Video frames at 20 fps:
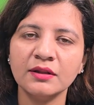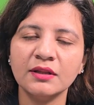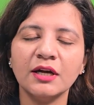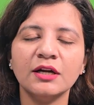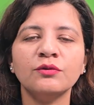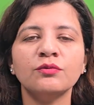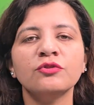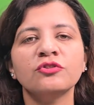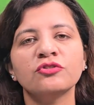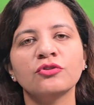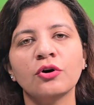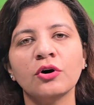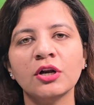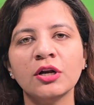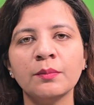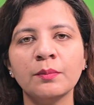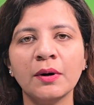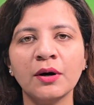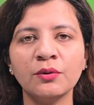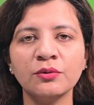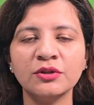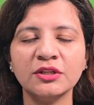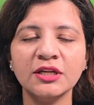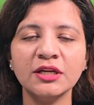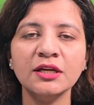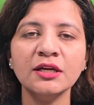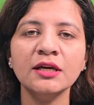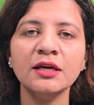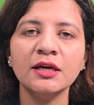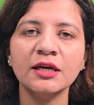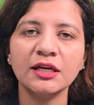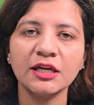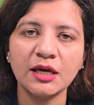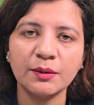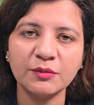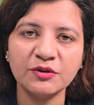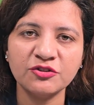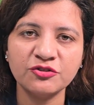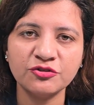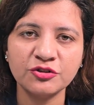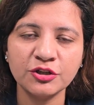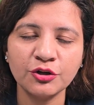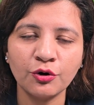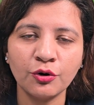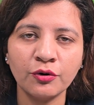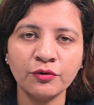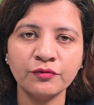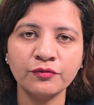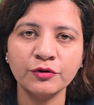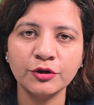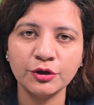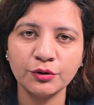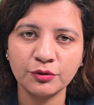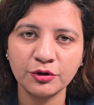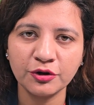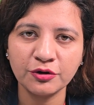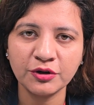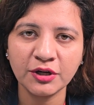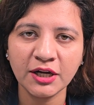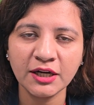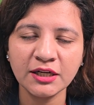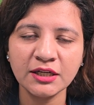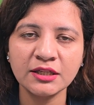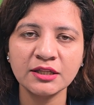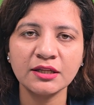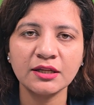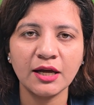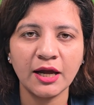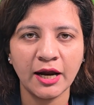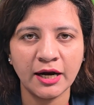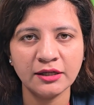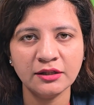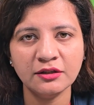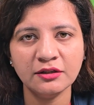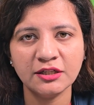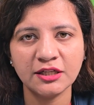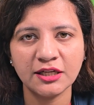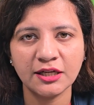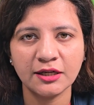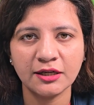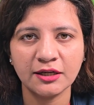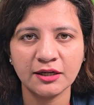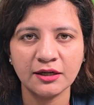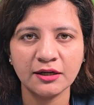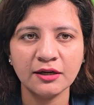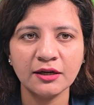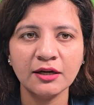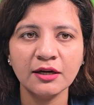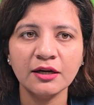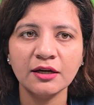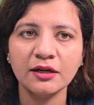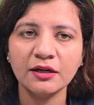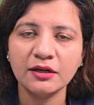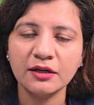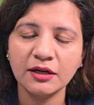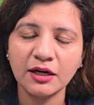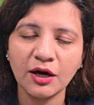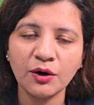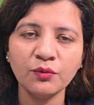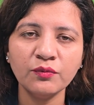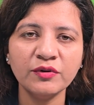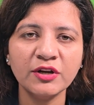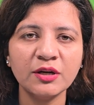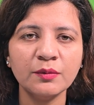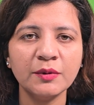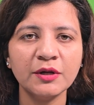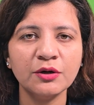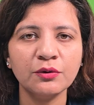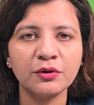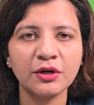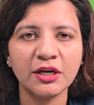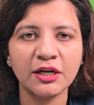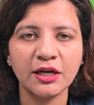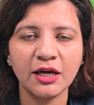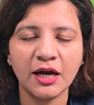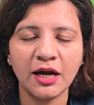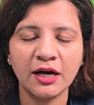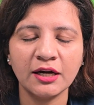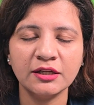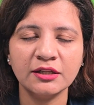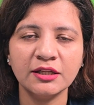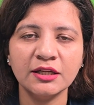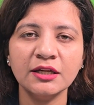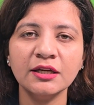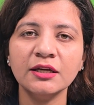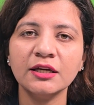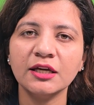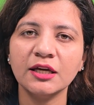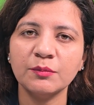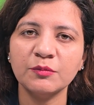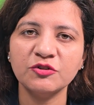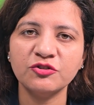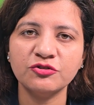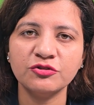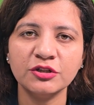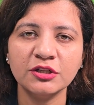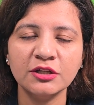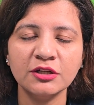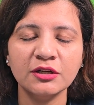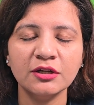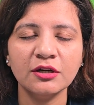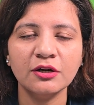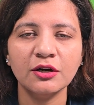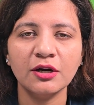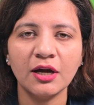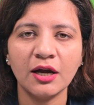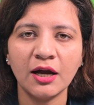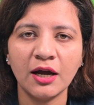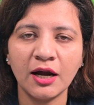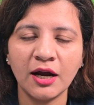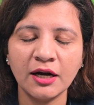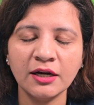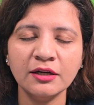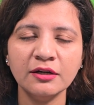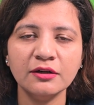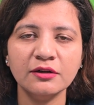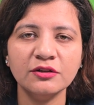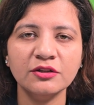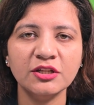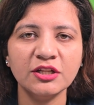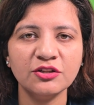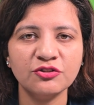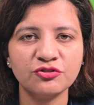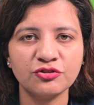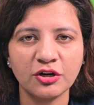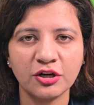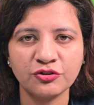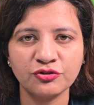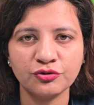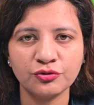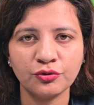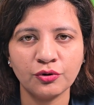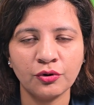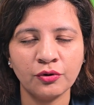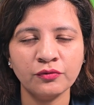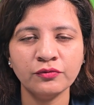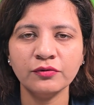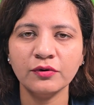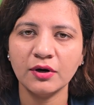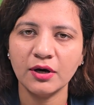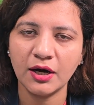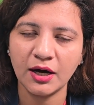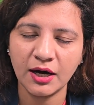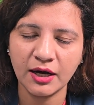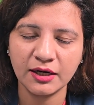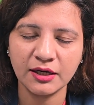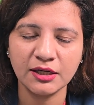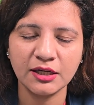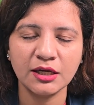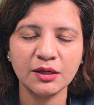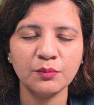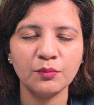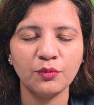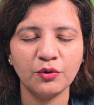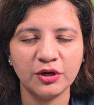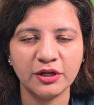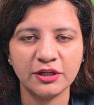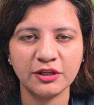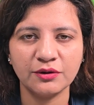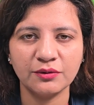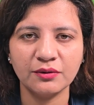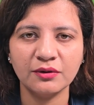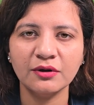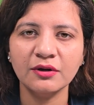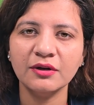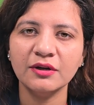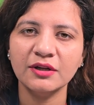That was all about the chemistry of nucleotides and the DNA. Now we'll be looking at the chemistry and the structure of RNA molecule.